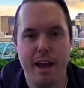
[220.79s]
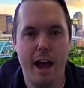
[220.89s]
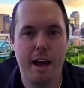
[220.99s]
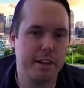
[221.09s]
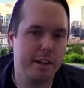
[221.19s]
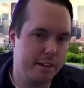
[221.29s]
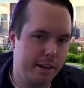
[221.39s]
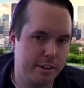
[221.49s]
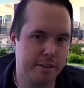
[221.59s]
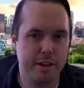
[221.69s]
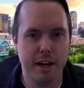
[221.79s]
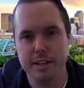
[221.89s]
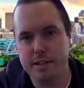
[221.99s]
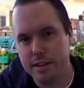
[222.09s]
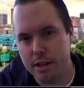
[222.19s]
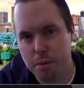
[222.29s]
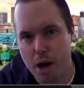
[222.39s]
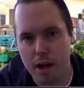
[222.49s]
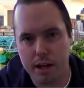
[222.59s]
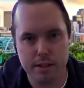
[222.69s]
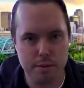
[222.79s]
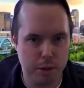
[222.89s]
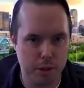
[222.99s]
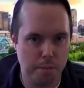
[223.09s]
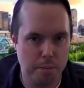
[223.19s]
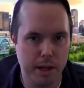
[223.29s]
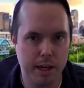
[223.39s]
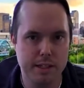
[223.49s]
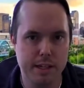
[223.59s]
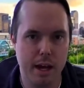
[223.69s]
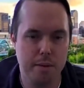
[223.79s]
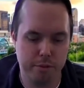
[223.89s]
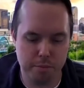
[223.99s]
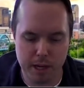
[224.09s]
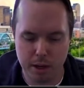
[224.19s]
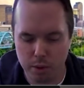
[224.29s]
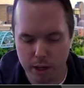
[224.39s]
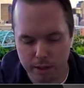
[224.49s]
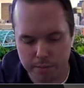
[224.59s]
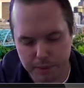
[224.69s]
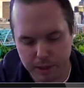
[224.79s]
have it in their device, in their pocket to pull up anytime from anywhere.